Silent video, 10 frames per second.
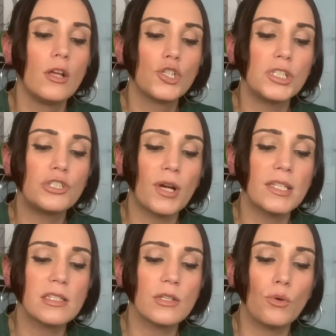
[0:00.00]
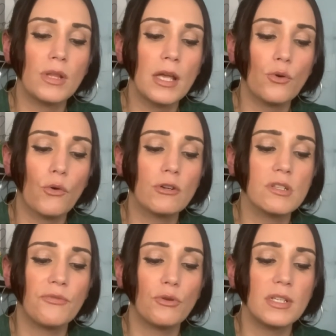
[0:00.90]
She treads slowly in order
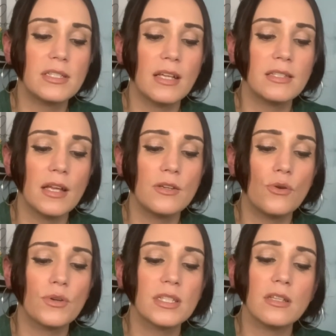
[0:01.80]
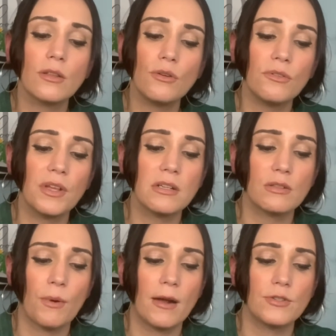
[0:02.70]
to fully sense and notice the little things
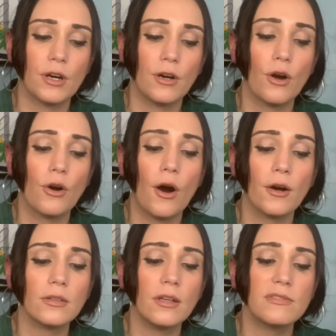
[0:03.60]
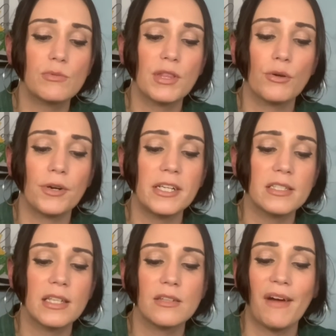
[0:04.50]
around her. Her heart lifts with a great
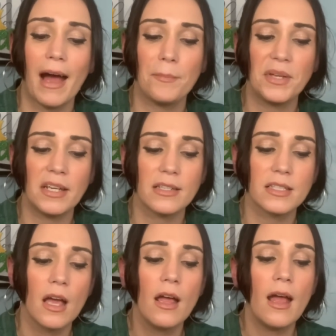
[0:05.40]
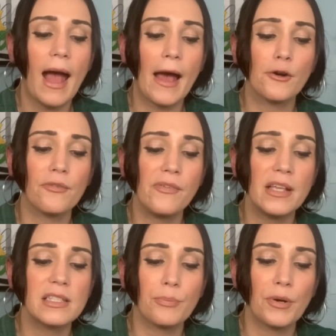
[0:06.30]
sense of happiness. At her
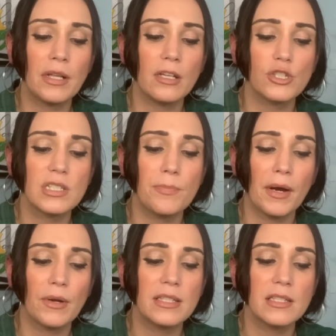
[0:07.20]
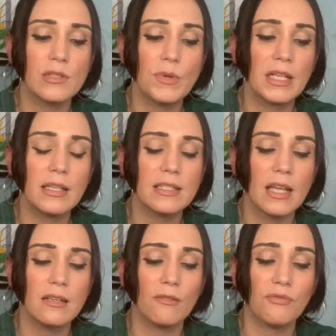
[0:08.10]
feet, spring luscious berries and sweetly
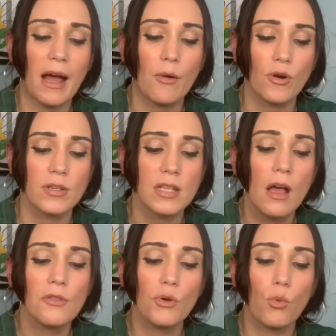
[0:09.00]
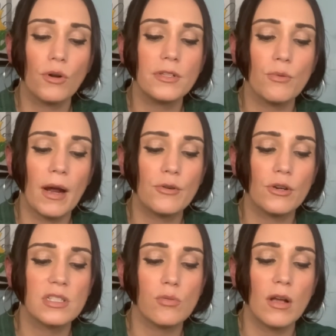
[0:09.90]
scented flowers. The world around
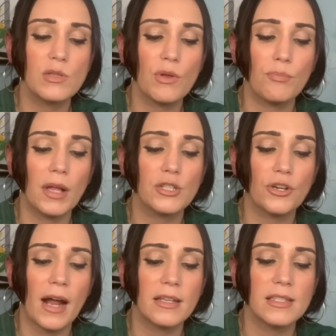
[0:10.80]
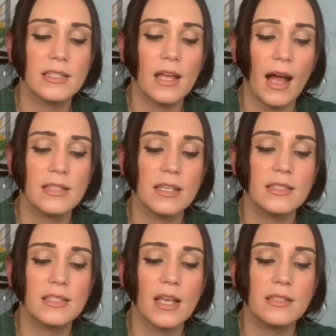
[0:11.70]
her swells with pleasure as it
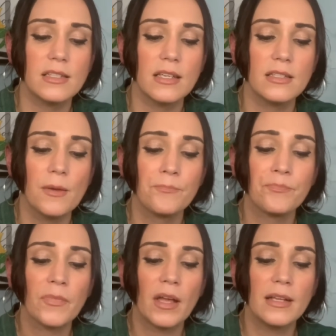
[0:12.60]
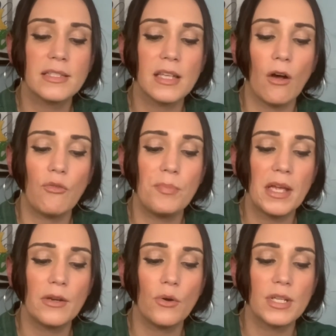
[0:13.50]
senses itself
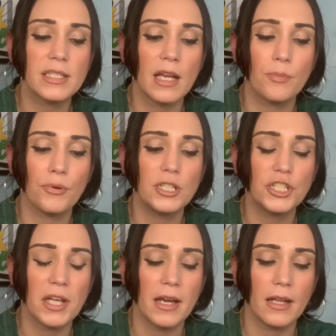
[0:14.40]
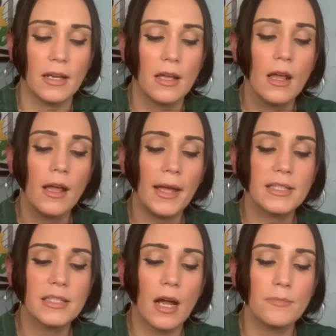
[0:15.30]
being noticed and appreciated.
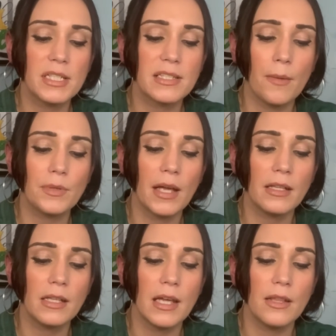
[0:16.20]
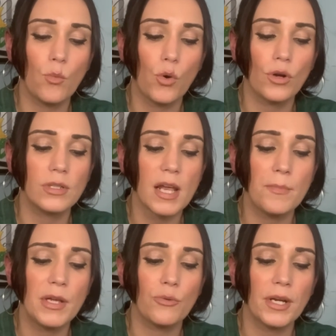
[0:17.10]
It's time to step lightly in the world and
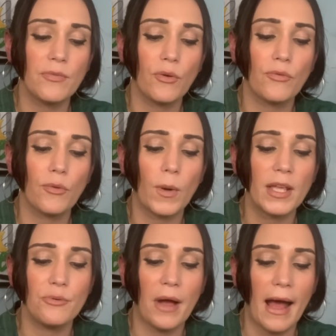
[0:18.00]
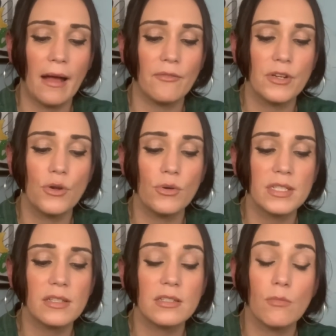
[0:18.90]
be grateful for what you have.
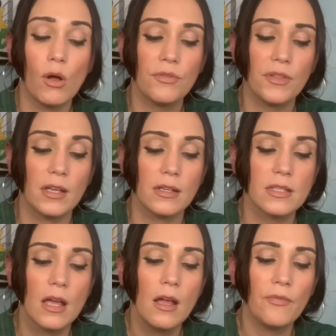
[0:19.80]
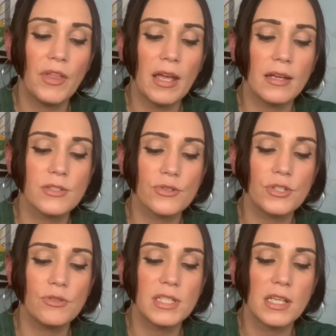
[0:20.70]
Notice the small things. The answers
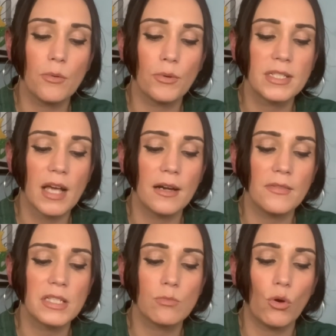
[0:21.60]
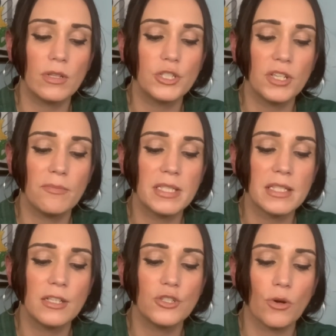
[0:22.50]
you seek reside in the small achievements
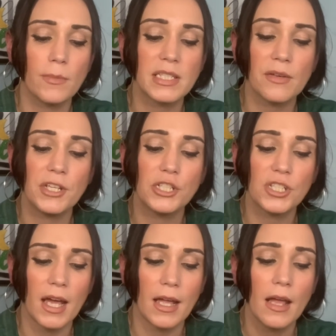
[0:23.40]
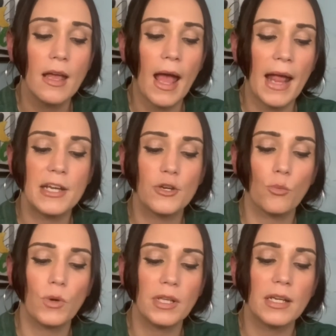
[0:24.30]
and enjoyments of each day and in your
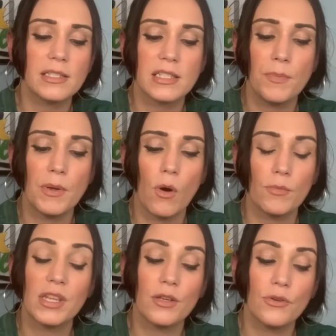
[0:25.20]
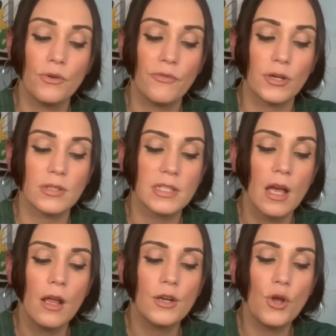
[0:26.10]
willingness to be one with the universe.
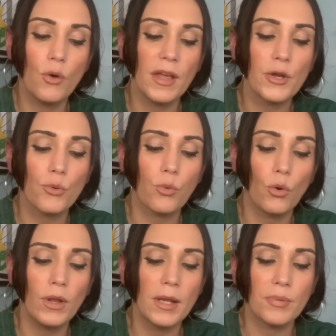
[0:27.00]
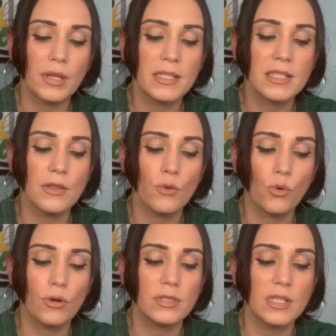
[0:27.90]
Know that your role and place in the
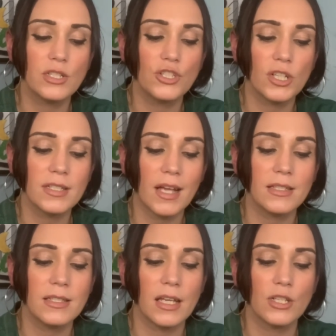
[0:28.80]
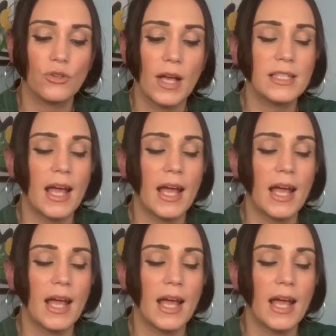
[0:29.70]
world is just as essential as